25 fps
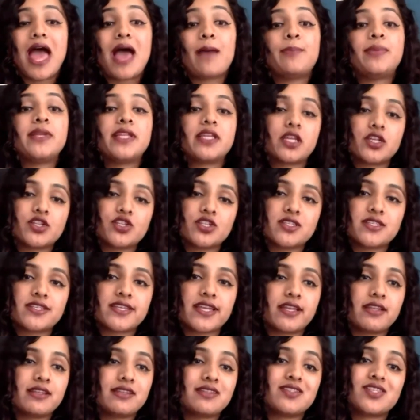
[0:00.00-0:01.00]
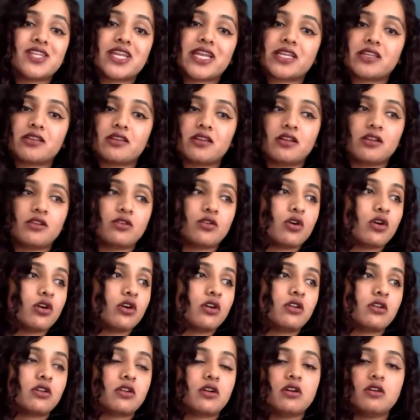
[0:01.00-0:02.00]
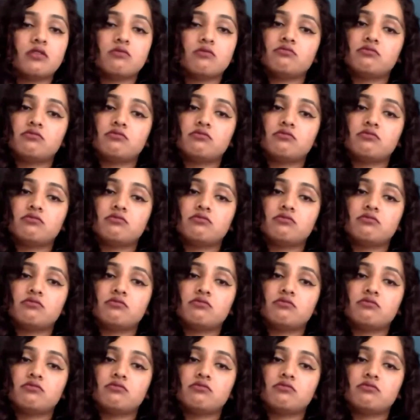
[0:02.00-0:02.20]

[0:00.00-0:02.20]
applications get rejected or